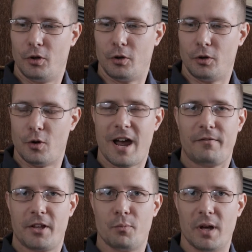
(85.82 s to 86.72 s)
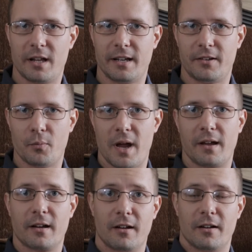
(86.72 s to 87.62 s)
You have the ability to
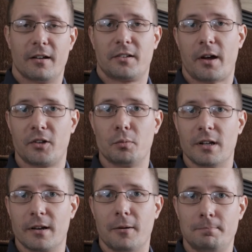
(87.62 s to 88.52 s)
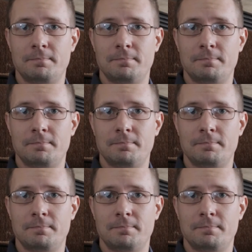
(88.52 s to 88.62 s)
make a sizable income.